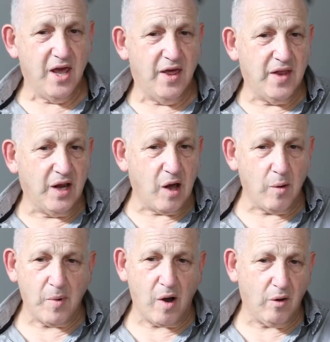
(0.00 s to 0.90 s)
And then lo
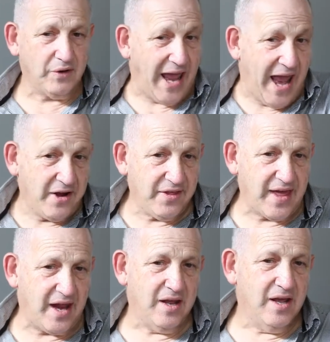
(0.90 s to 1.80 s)
and behold, out of
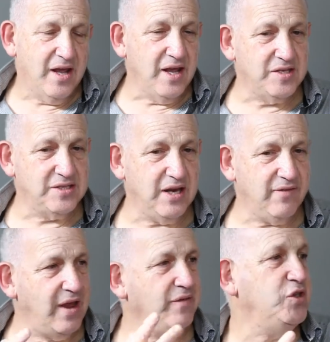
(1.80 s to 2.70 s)
that, instead
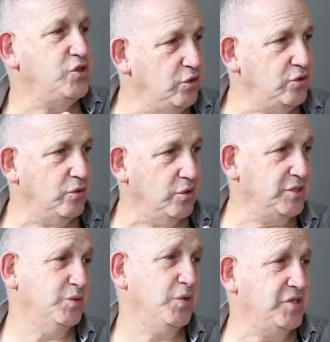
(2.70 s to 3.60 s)
of having 2
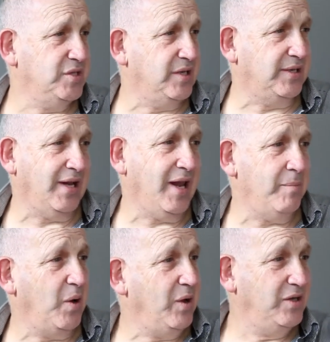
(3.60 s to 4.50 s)
choices, which is a
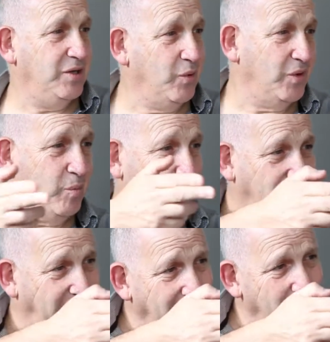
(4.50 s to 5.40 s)
dilemma, do you want the bullet
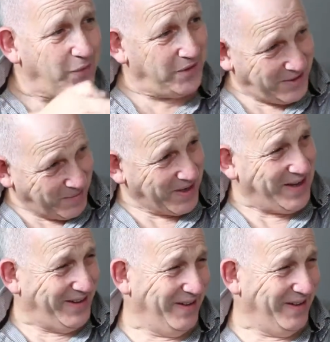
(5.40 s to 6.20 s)
in the head or the tummy?